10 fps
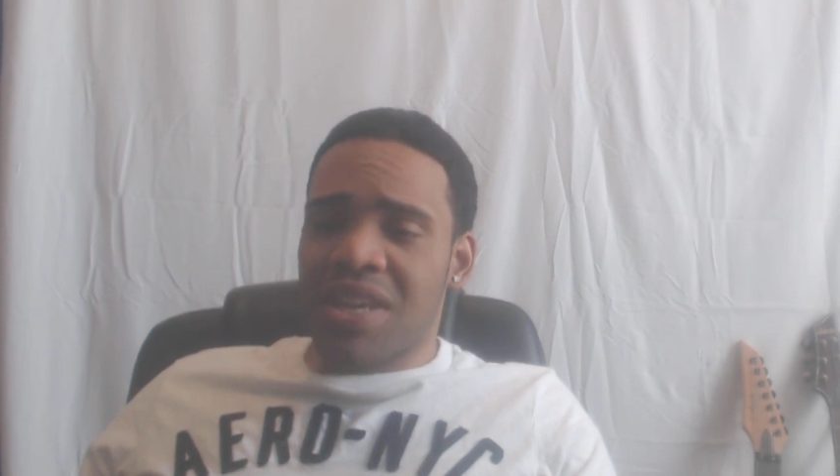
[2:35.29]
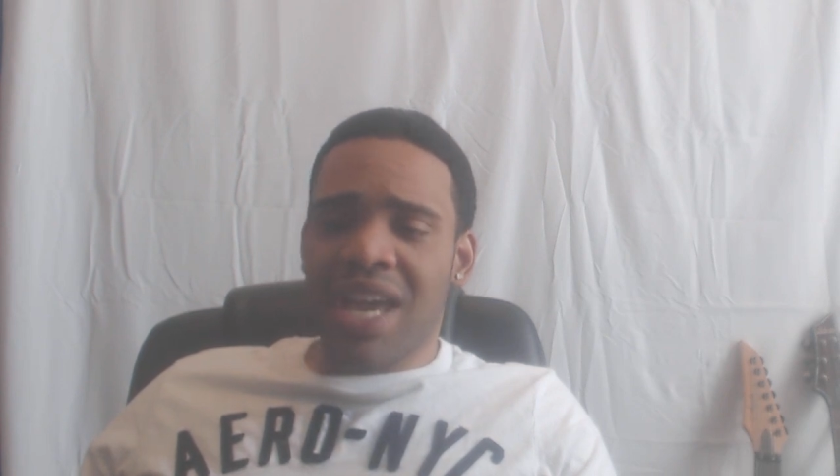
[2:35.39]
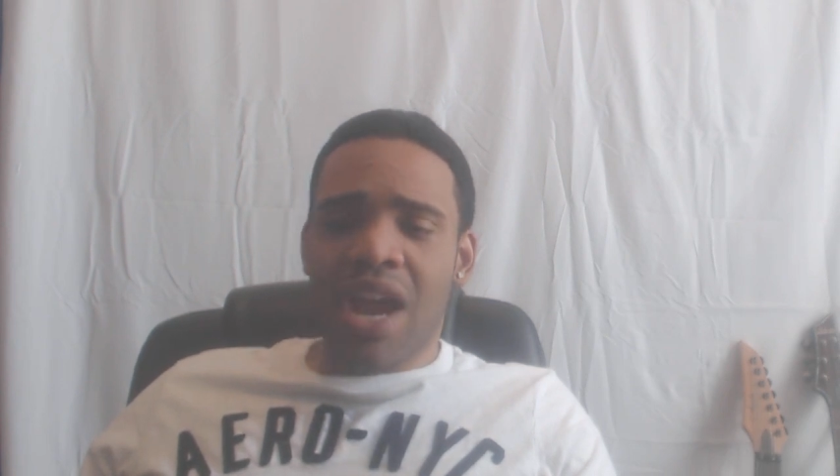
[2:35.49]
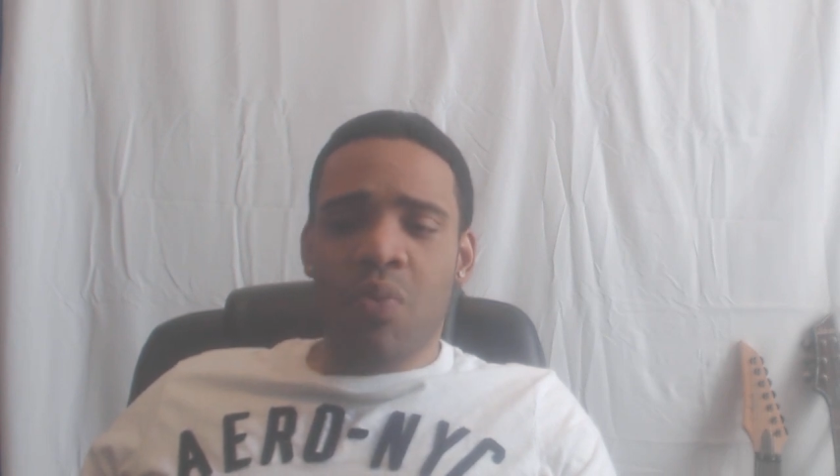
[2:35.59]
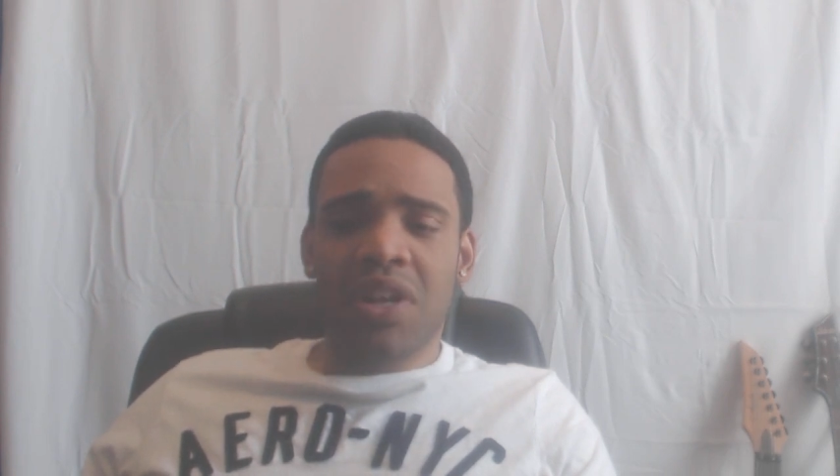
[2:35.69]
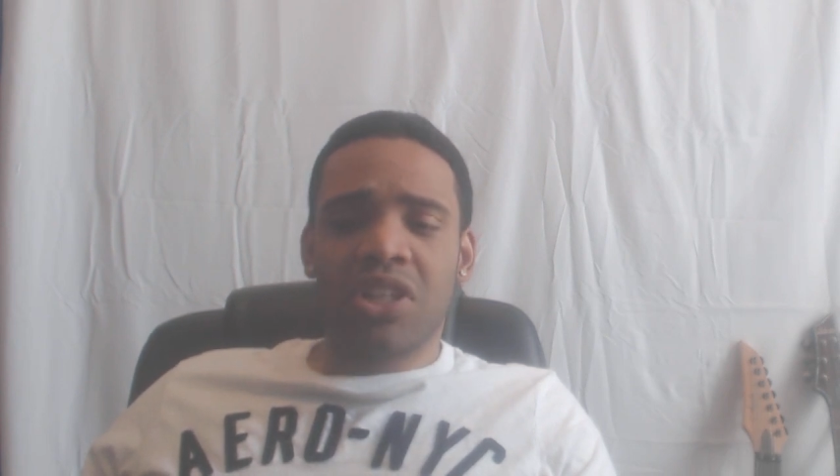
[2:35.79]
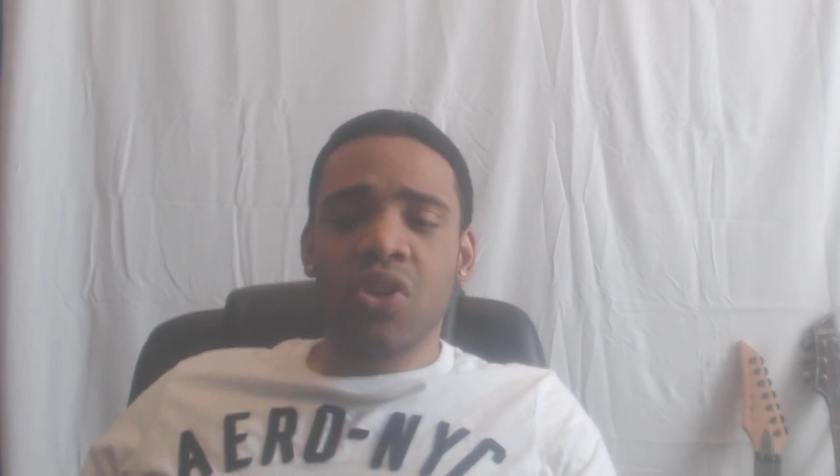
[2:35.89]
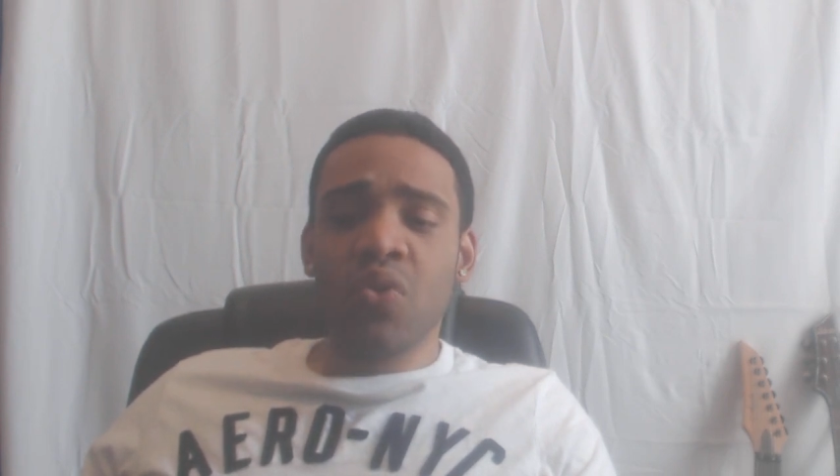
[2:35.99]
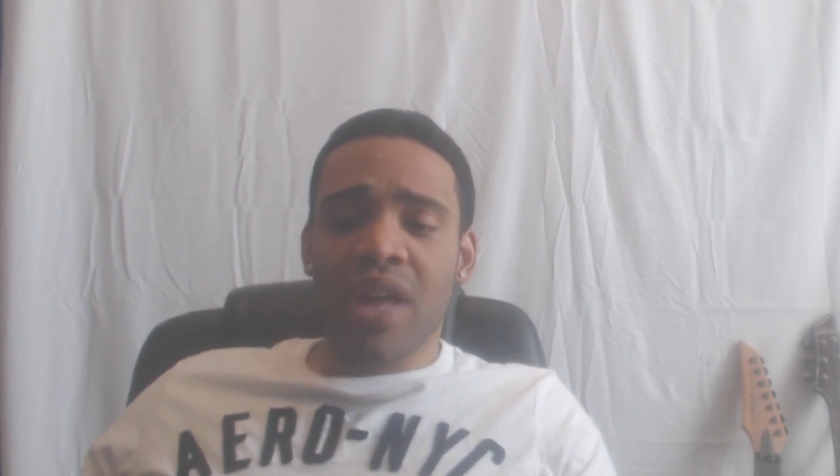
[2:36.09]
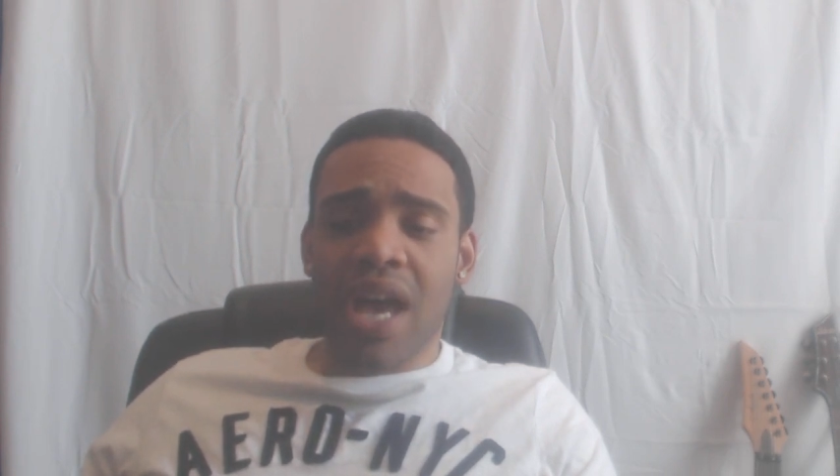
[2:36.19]
you can't really
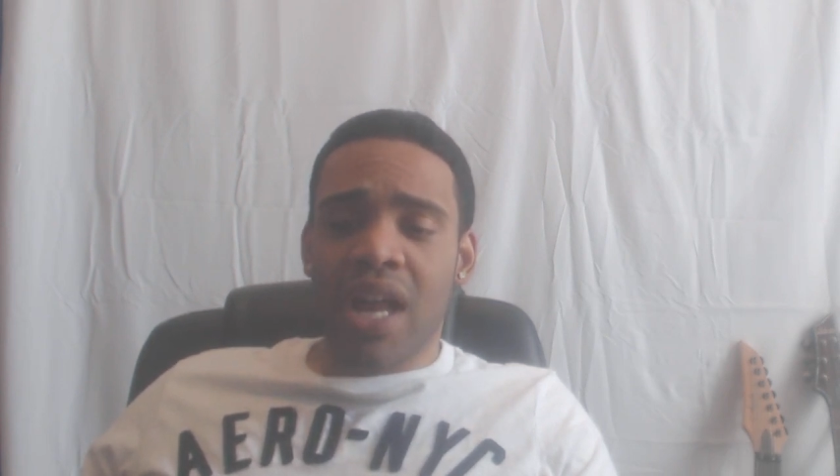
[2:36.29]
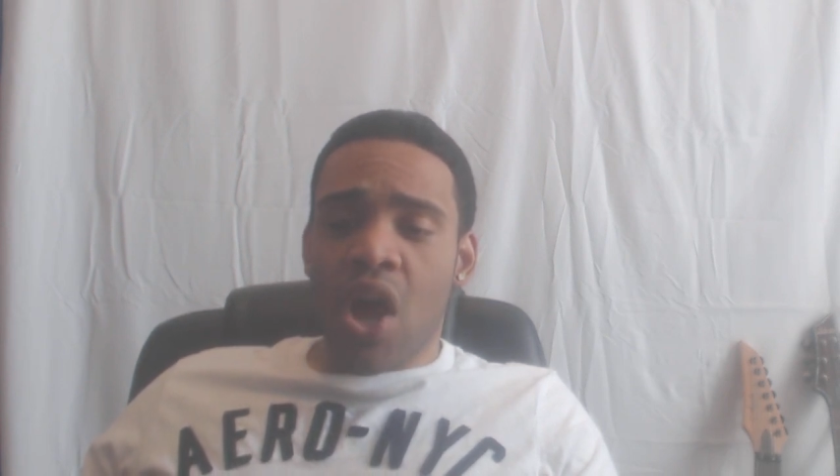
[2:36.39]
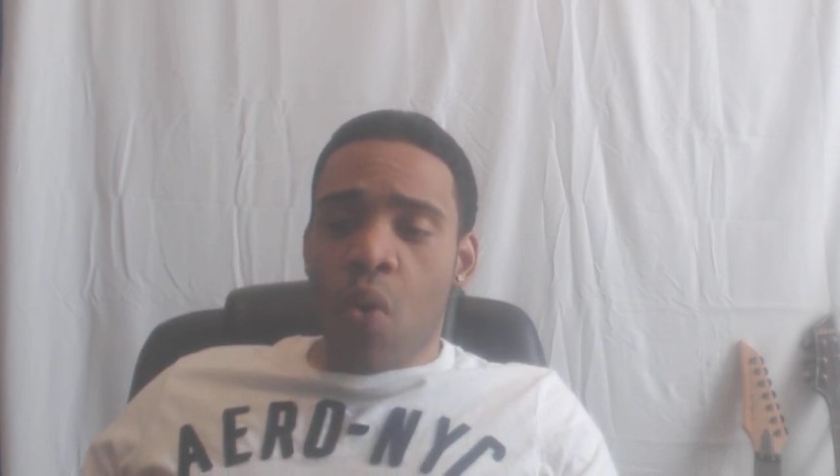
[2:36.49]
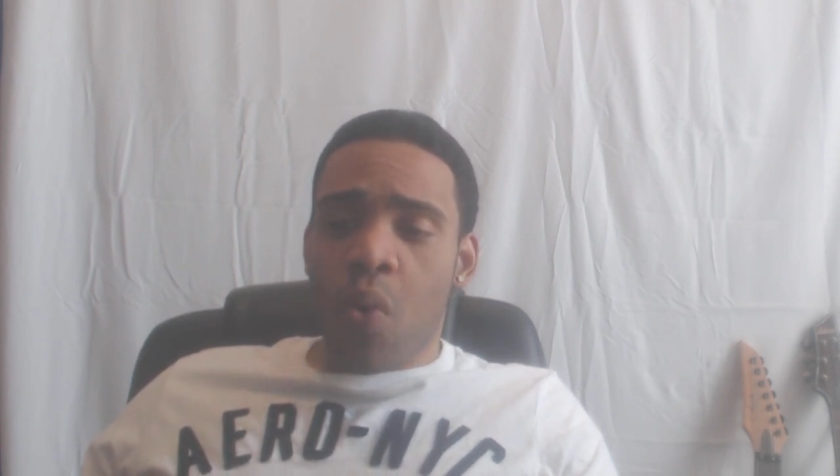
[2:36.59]
do that.